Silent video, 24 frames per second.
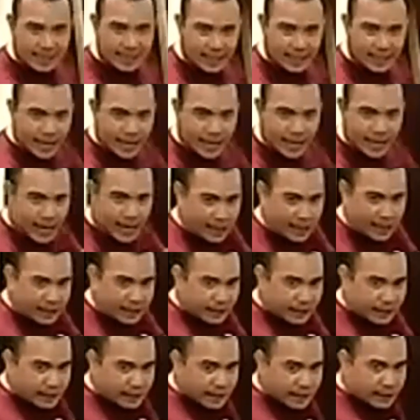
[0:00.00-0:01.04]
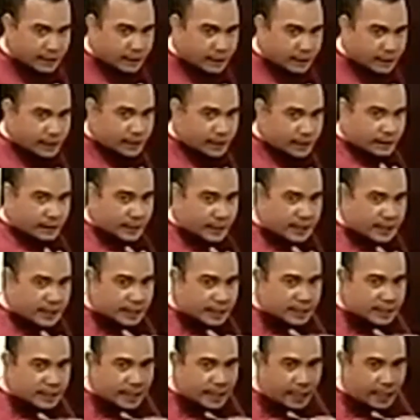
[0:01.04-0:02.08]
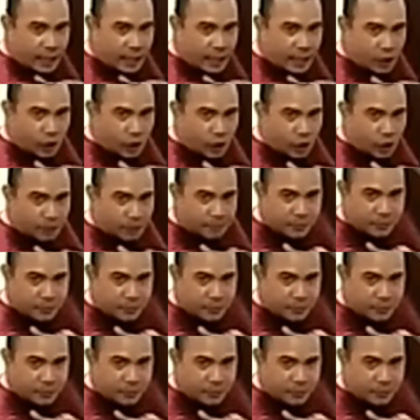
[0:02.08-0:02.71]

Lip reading: again. This is take a loop,